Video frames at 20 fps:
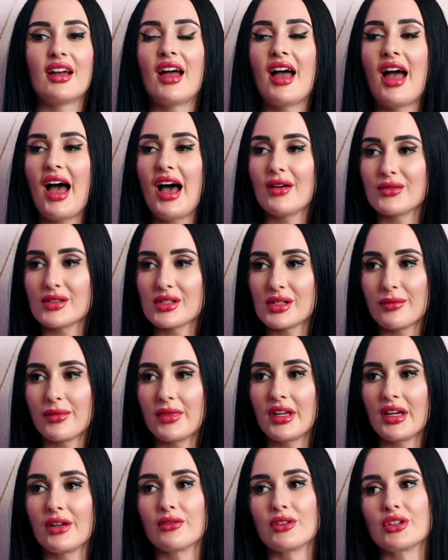have
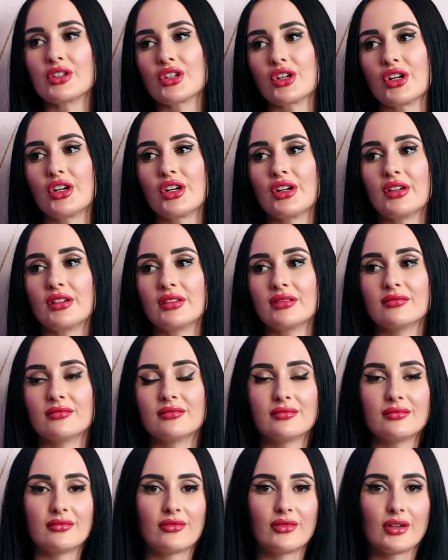something in return
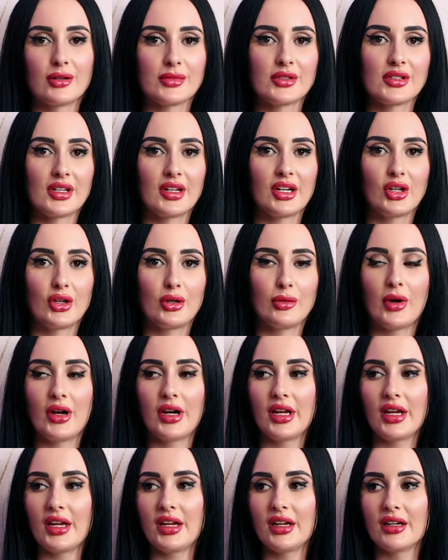mm-hmm. from sending you
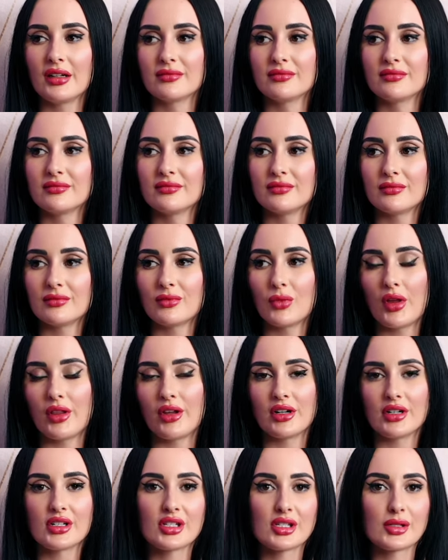money mm-hmm.
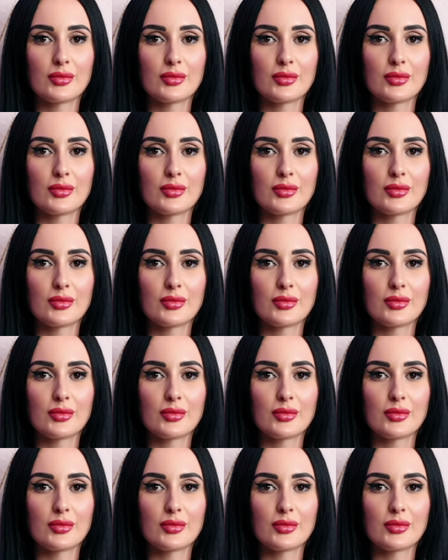whether it's